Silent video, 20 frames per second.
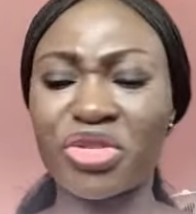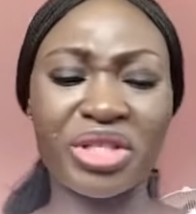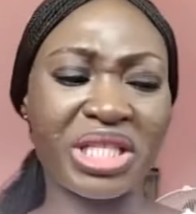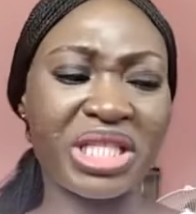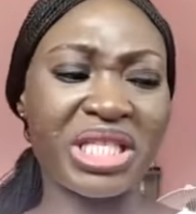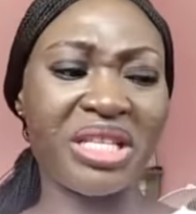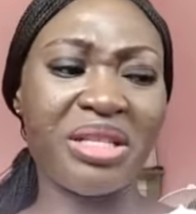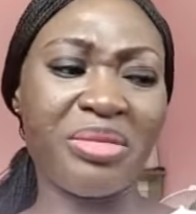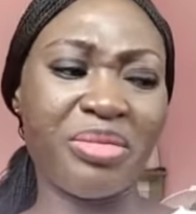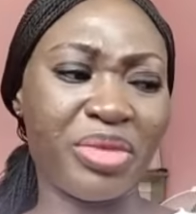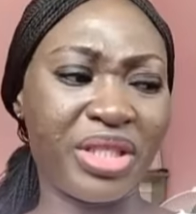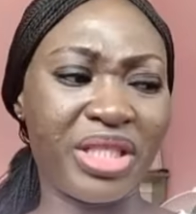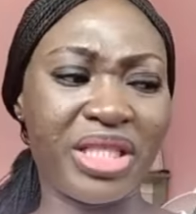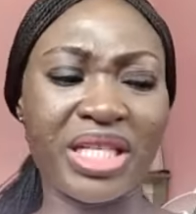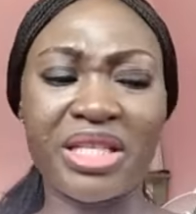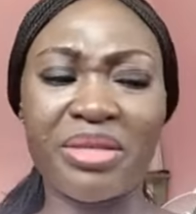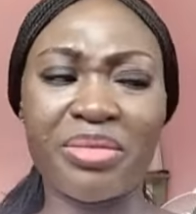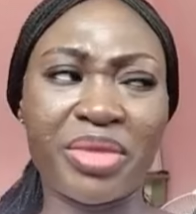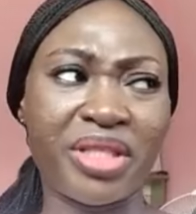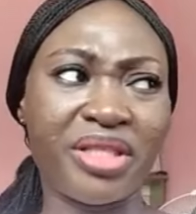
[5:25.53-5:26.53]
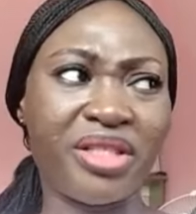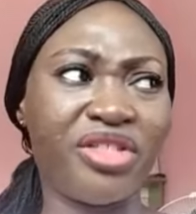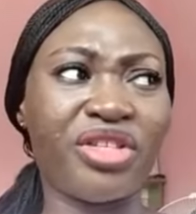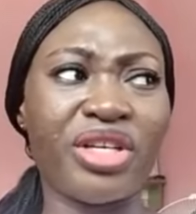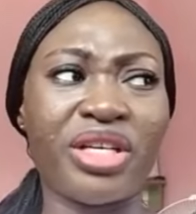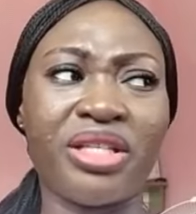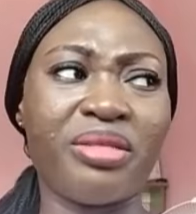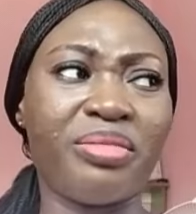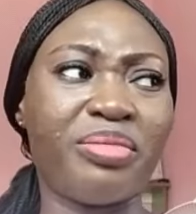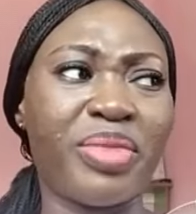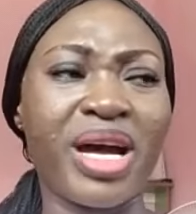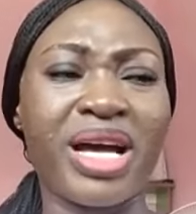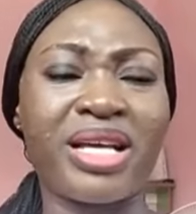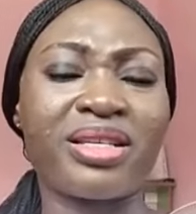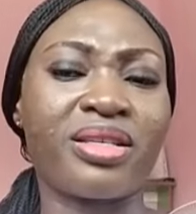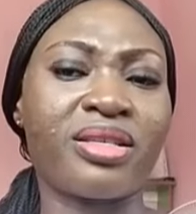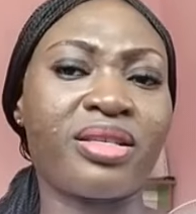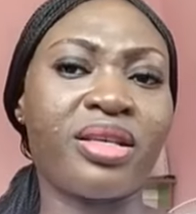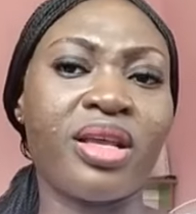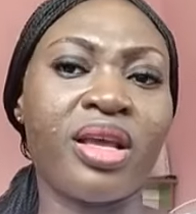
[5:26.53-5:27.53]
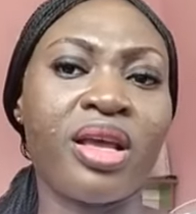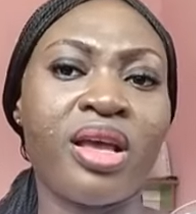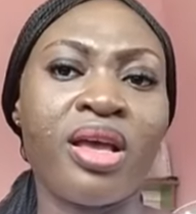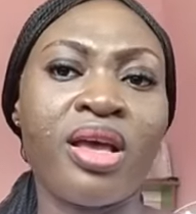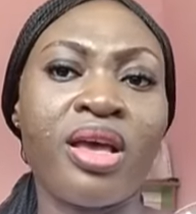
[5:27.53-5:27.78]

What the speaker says: obstructing anybody trying to pass.